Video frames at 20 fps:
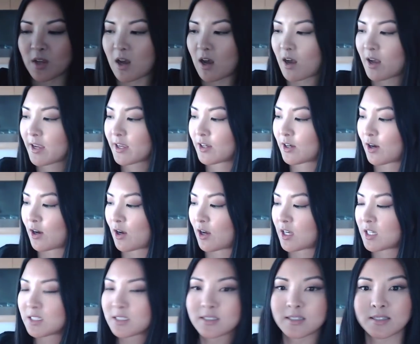I
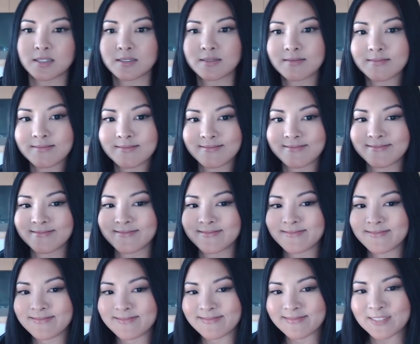got
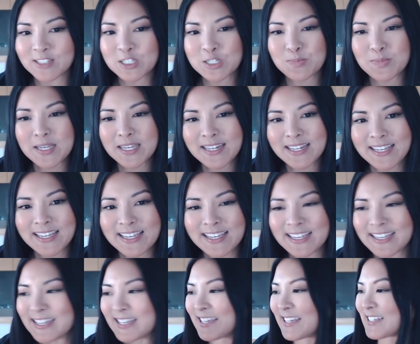the
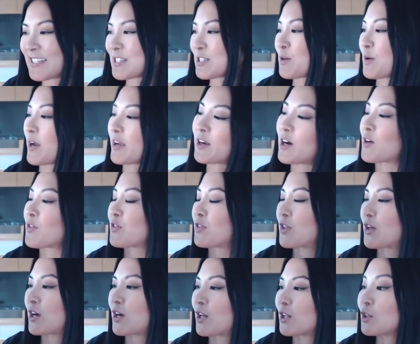Speedy. So I got
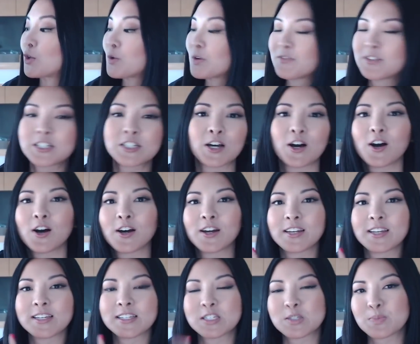the Louis
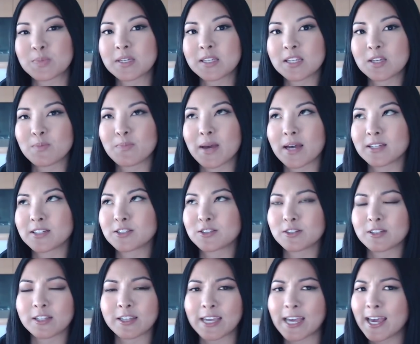Vuitton Speedy
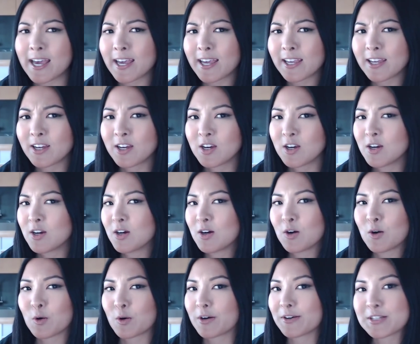Bandoulier,
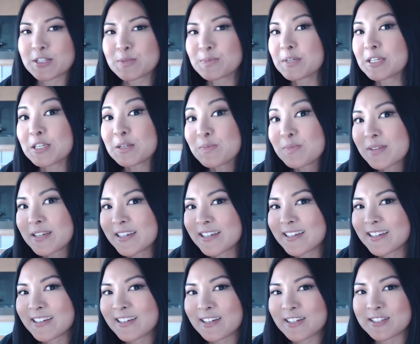or Speedy
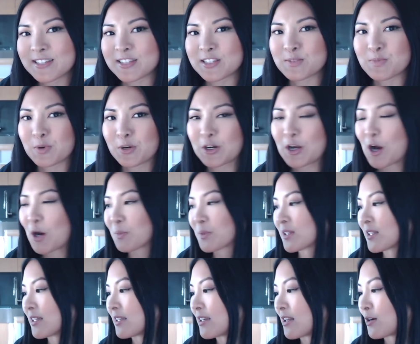B as it's more
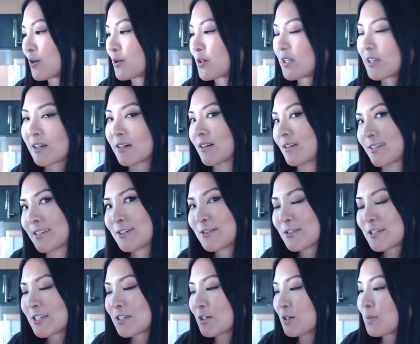commonly known here on
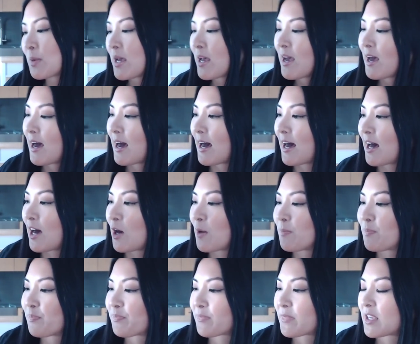YouTube,
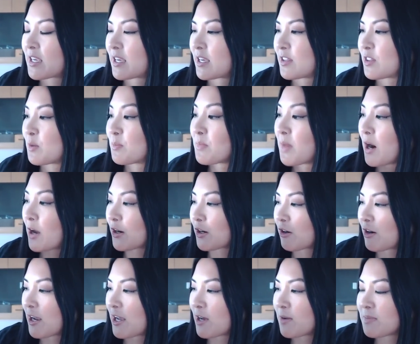in the
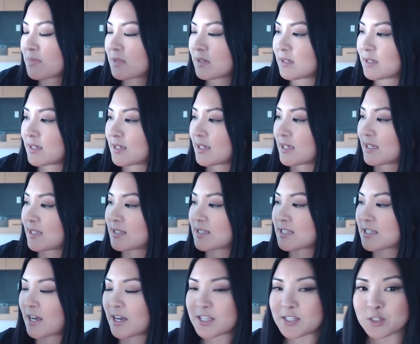Monogram in
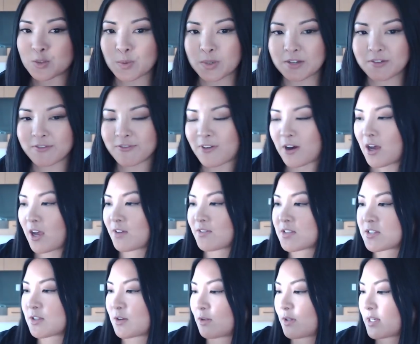size 25.
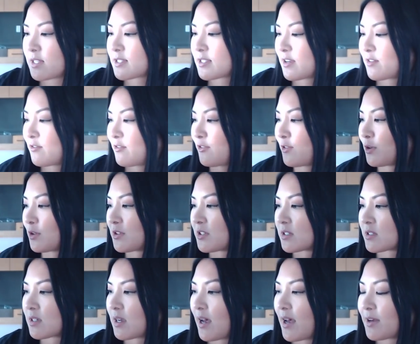So let's unfold
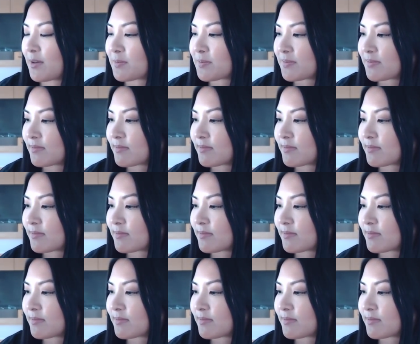this guy.